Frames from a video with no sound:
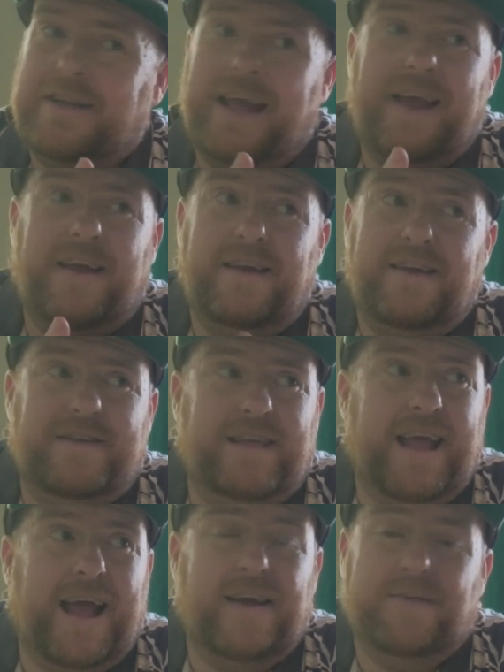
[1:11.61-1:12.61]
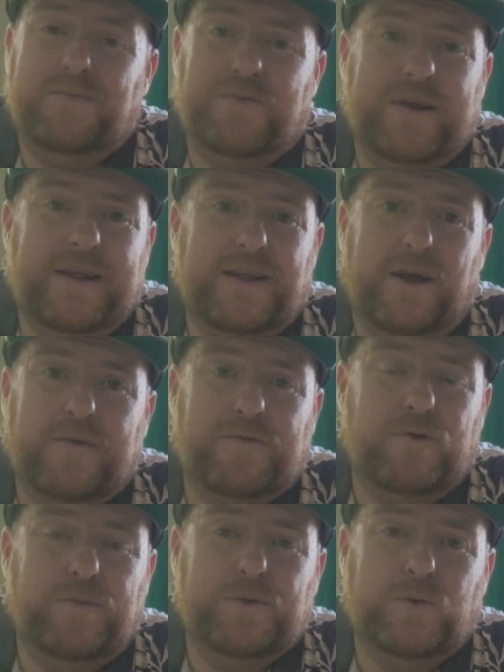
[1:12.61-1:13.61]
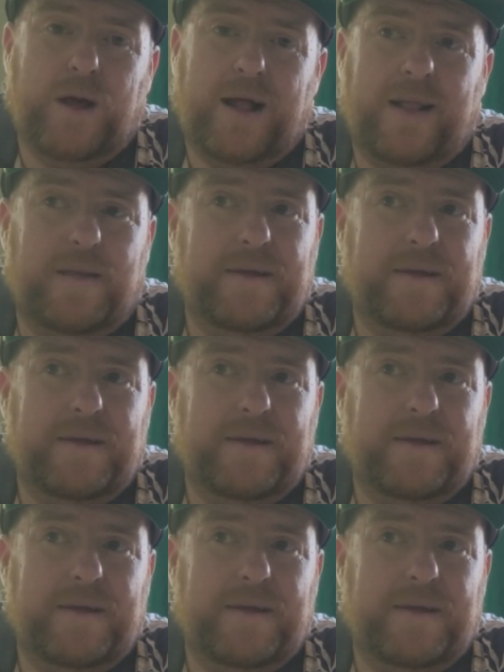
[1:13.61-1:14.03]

they had a pretty tough group as well.